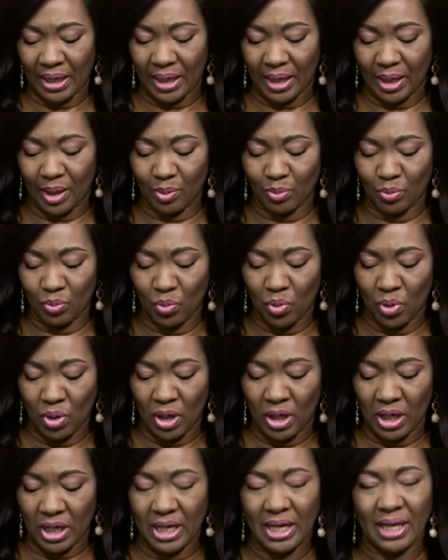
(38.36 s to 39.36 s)
I
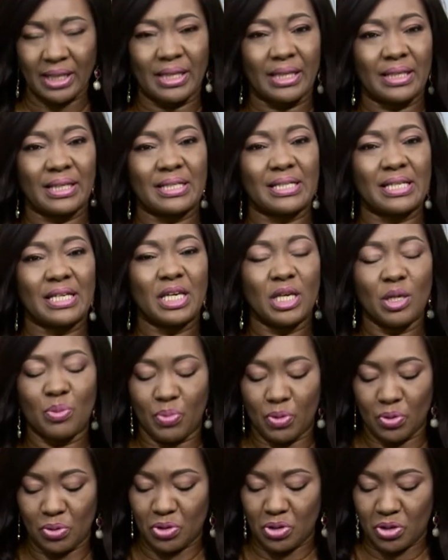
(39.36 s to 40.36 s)
think that's
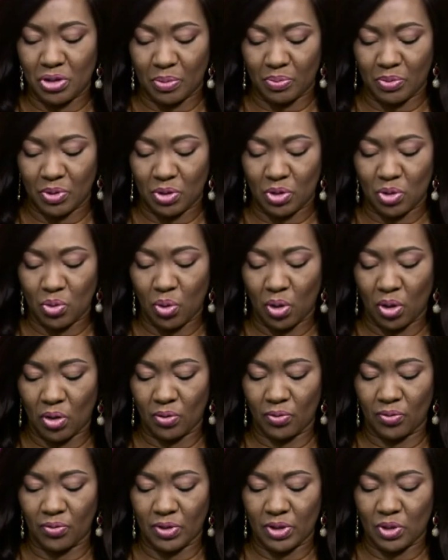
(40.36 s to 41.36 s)
Hebrews chapter
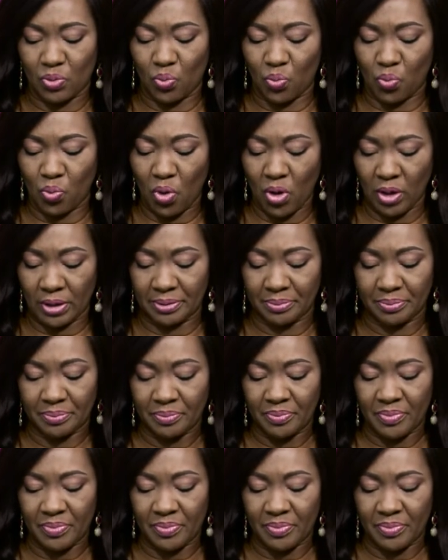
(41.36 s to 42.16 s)
12, verse 1.